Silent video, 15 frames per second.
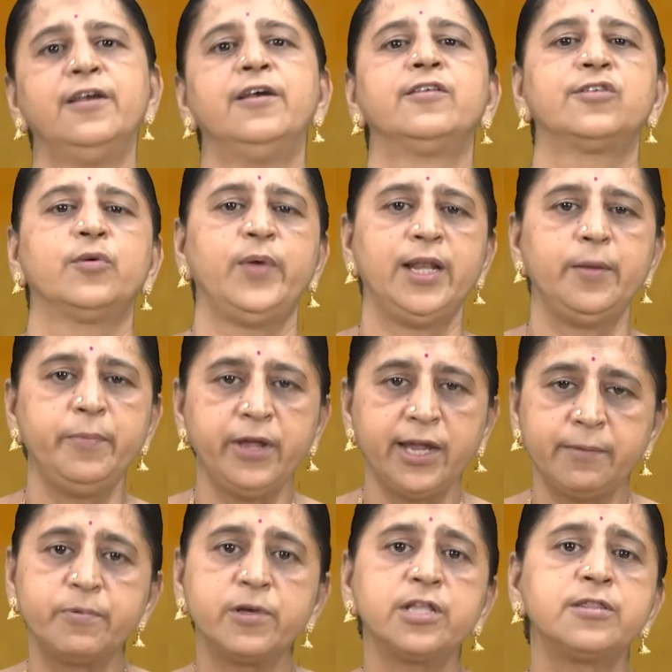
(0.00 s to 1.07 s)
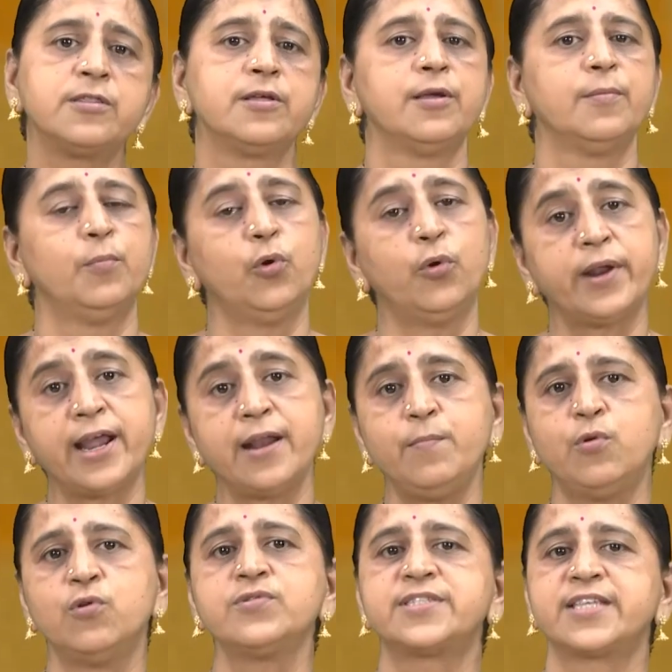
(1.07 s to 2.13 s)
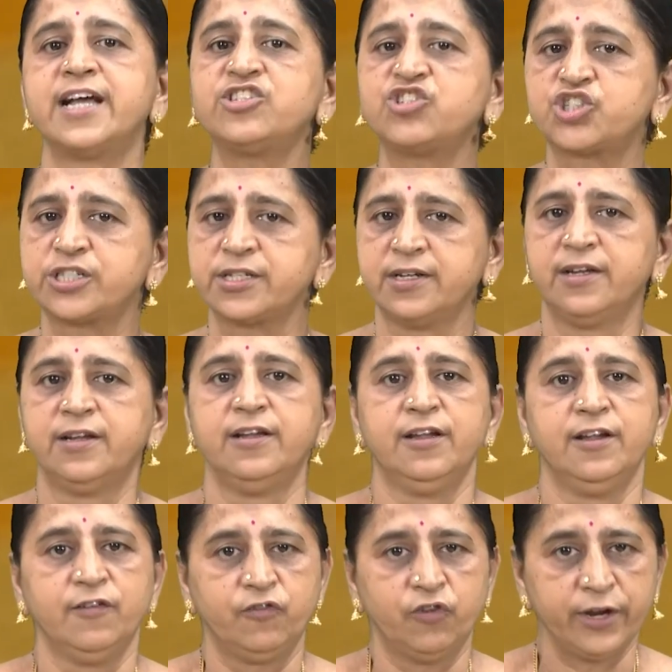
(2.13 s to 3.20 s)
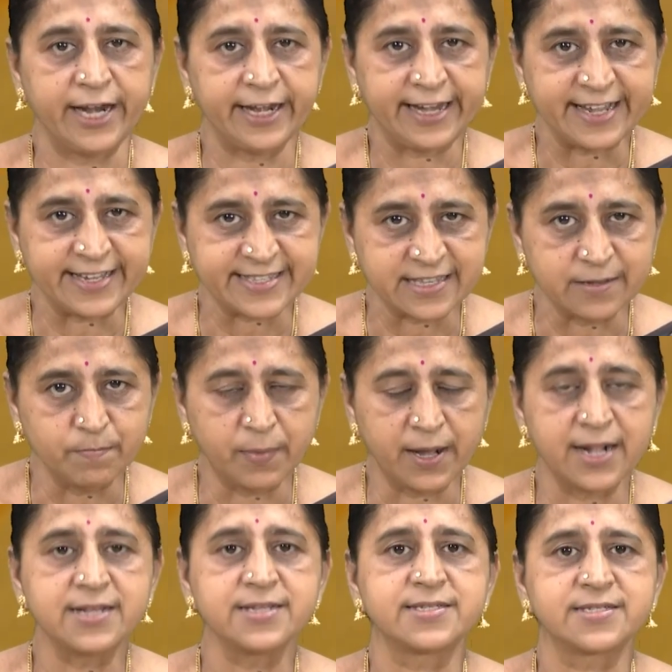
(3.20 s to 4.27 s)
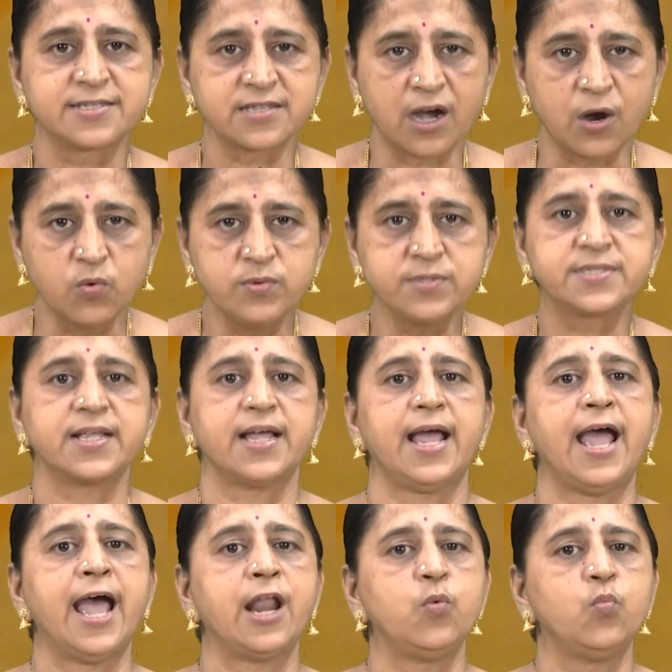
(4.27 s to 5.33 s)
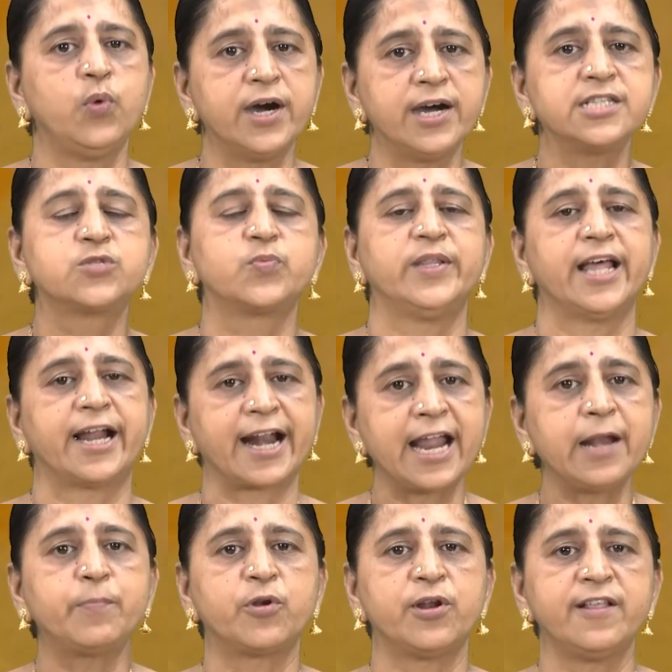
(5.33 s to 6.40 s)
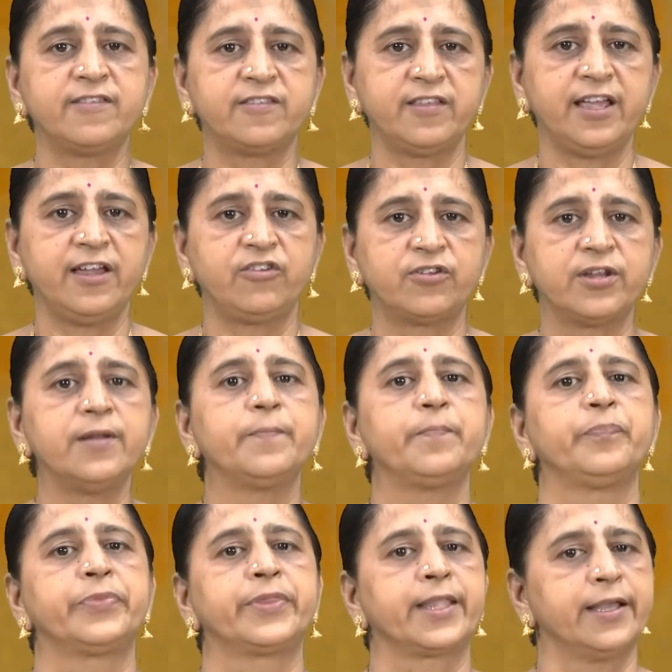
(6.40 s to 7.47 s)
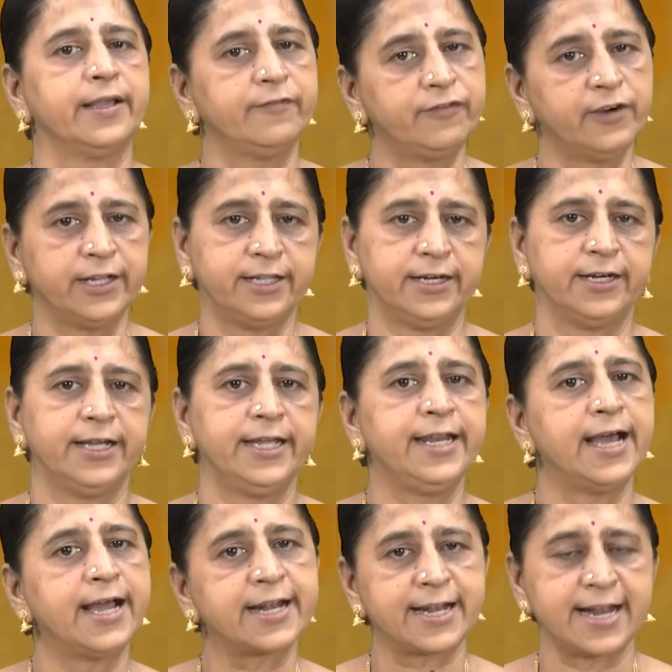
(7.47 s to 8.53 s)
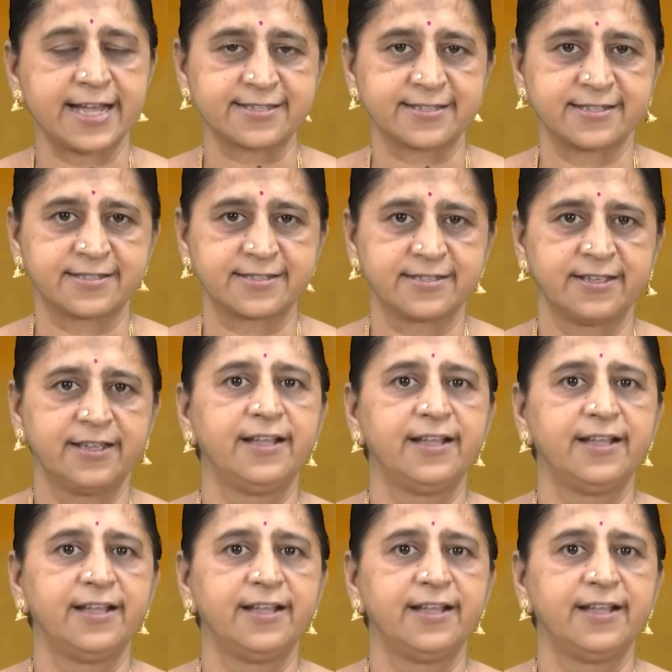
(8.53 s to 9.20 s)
So we'll meet with more and more such phonetic symbols, sounds and words with the right pronunciation further in our classes.